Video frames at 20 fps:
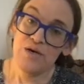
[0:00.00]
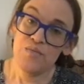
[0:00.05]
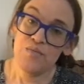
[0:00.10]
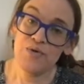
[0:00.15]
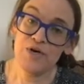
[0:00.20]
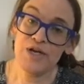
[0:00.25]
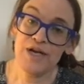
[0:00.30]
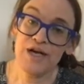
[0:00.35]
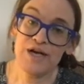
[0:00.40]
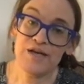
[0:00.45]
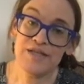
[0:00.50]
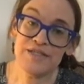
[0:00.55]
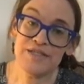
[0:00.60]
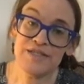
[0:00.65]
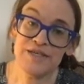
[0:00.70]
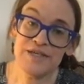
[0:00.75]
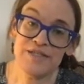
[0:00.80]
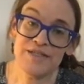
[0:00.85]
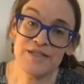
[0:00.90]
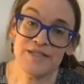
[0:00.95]
But
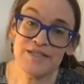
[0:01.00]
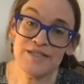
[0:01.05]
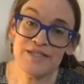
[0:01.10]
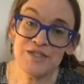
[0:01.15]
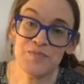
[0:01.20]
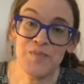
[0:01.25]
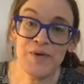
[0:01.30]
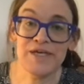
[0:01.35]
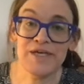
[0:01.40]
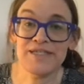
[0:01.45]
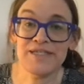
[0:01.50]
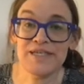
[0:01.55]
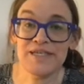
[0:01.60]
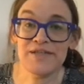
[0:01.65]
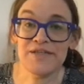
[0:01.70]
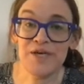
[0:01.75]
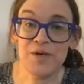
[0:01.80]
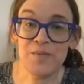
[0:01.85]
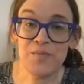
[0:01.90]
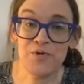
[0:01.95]
this is
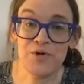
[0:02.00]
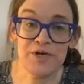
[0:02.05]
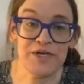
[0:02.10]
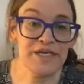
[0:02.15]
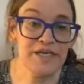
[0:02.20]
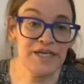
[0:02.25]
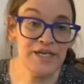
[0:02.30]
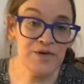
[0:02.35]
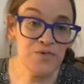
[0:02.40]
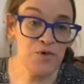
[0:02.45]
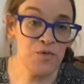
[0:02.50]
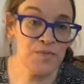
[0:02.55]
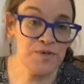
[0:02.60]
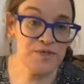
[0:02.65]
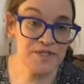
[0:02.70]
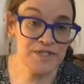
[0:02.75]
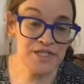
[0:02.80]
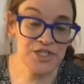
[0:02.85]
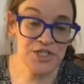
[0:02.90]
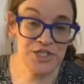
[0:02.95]
basically a pretty equal
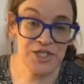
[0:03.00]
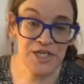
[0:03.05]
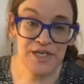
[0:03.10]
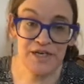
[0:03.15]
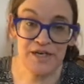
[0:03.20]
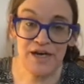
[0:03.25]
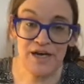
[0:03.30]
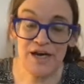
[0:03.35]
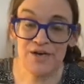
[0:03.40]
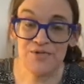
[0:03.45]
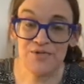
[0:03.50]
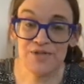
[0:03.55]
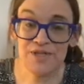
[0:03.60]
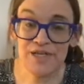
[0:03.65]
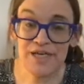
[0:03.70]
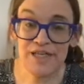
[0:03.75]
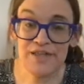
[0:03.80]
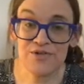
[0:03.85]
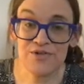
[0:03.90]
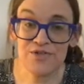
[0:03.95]
position. I don't
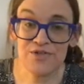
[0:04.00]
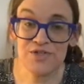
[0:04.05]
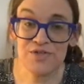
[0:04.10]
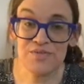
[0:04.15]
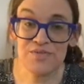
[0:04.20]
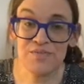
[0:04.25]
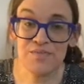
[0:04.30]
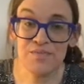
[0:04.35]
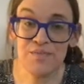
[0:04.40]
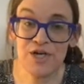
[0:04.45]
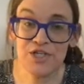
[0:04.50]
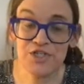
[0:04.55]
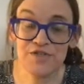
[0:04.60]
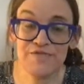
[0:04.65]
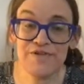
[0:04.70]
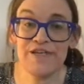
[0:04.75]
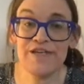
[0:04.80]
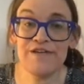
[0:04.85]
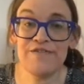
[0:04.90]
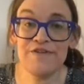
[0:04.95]
think there's much
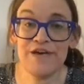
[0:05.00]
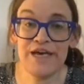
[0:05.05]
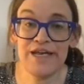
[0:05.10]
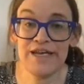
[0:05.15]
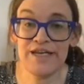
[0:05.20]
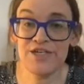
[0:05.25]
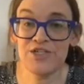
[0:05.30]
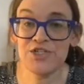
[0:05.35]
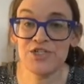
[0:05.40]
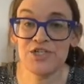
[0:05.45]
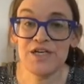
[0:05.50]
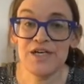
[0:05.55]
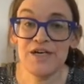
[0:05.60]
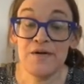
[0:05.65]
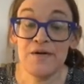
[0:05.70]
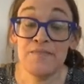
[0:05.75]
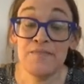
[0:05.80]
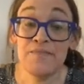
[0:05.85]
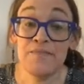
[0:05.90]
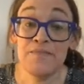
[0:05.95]
of an advantage.
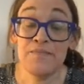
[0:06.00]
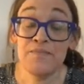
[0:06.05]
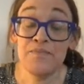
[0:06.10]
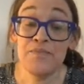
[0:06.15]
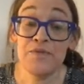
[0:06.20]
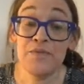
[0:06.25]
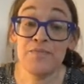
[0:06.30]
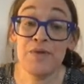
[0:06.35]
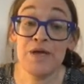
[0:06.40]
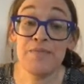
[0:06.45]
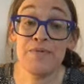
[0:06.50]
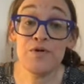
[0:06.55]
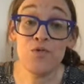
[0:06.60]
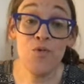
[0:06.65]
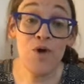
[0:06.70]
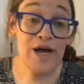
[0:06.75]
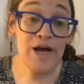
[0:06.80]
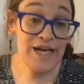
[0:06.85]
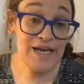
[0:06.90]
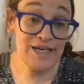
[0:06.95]
Maybe
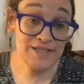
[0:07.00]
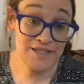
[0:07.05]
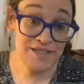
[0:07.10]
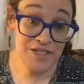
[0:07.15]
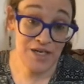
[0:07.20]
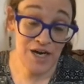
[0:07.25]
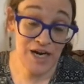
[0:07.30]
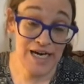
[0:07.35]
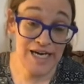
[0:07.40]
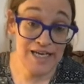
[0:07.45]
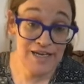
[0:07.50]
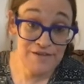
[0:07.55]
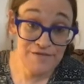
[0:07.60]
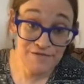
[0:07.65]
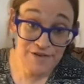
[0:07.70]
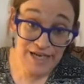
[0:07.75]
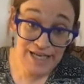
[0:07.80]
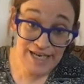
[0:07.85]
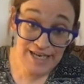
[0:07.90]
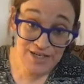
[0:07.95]
white has a tiny
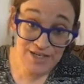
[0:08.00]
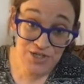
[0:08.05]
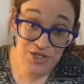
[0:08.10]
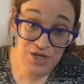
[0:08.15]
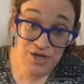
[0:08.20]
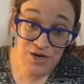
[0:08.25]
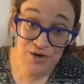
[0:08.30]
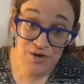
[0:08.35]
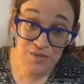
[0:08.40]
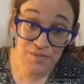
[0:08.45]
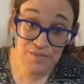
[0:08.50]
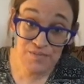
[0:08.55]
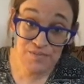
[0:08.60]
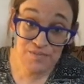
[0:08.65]
advantage here,